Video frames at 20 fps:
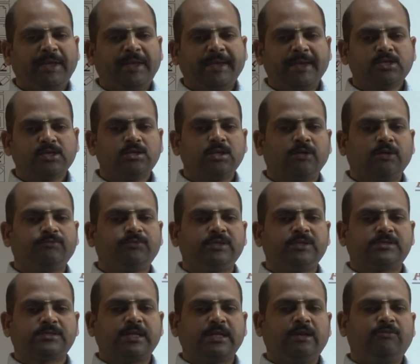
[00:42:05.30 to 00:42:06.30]
application of
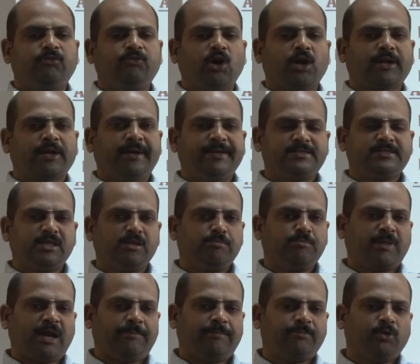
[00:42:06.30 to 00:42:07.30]
this self-organizing
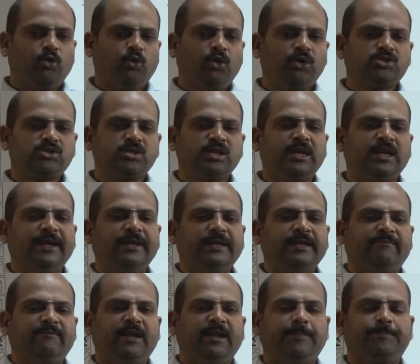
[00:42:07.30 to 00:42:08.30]
map originally
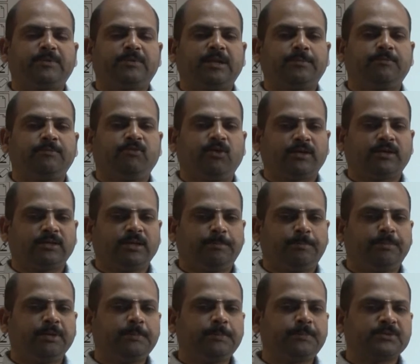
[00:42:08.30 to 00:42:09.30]
developed for the
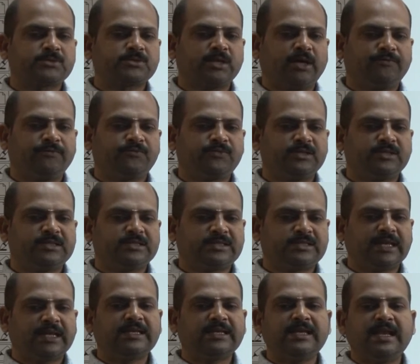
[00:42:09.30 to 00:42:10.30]
purpose of
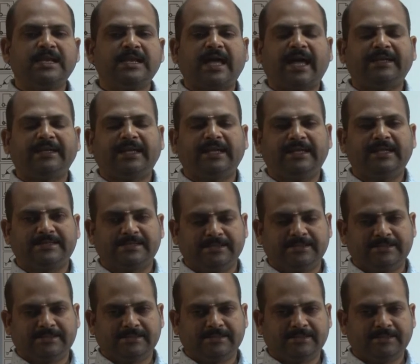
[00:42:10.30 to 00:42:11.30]
signal
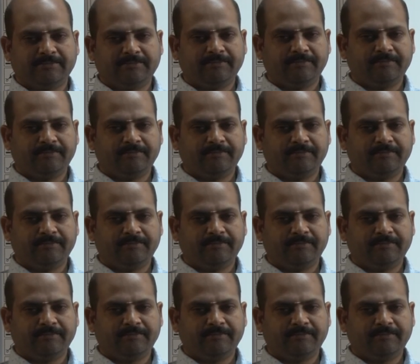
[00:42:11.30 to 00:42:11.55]
analysis.